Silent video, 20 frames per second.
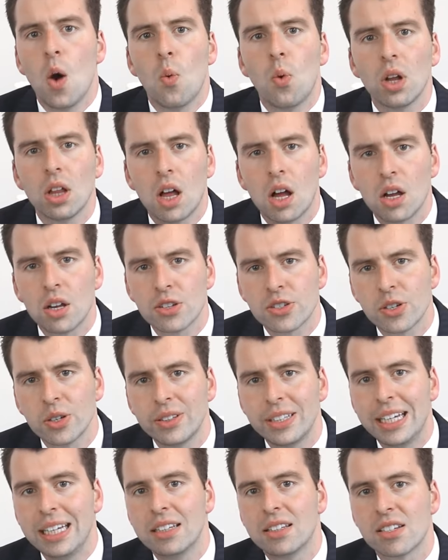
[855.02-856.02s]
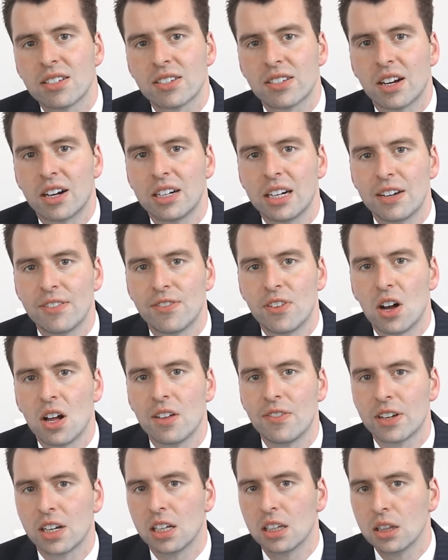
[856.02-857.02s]
We'll also need to start
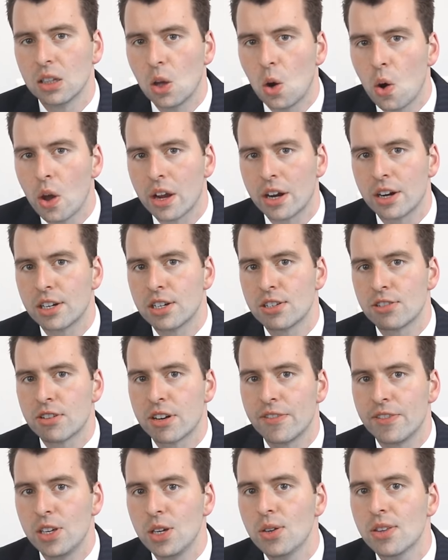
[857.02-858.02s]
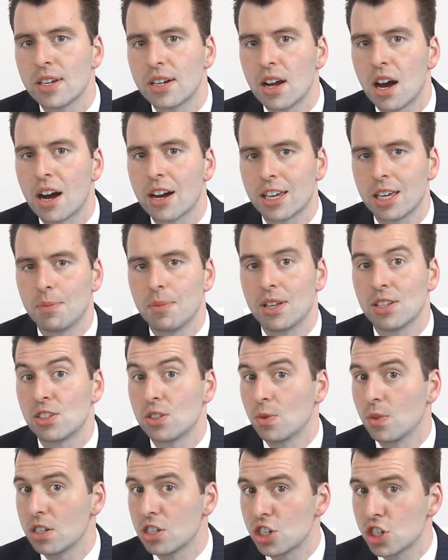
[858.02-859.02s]
involving a lawyer to review the documents
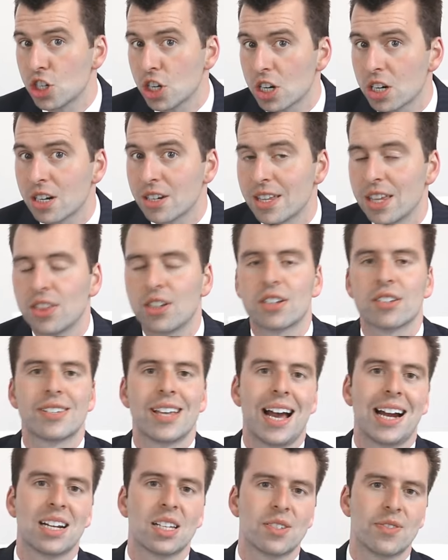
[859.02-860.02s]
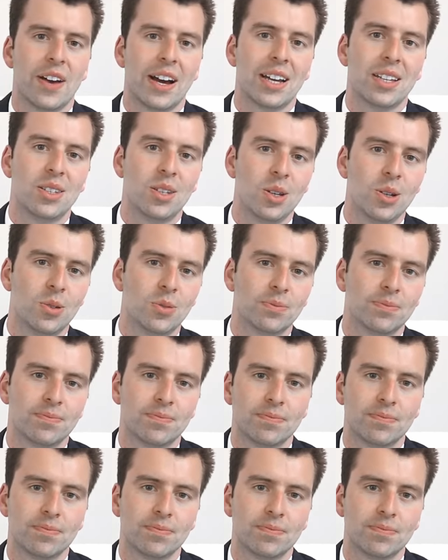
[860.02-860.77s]
to ensure that they're satisfied too.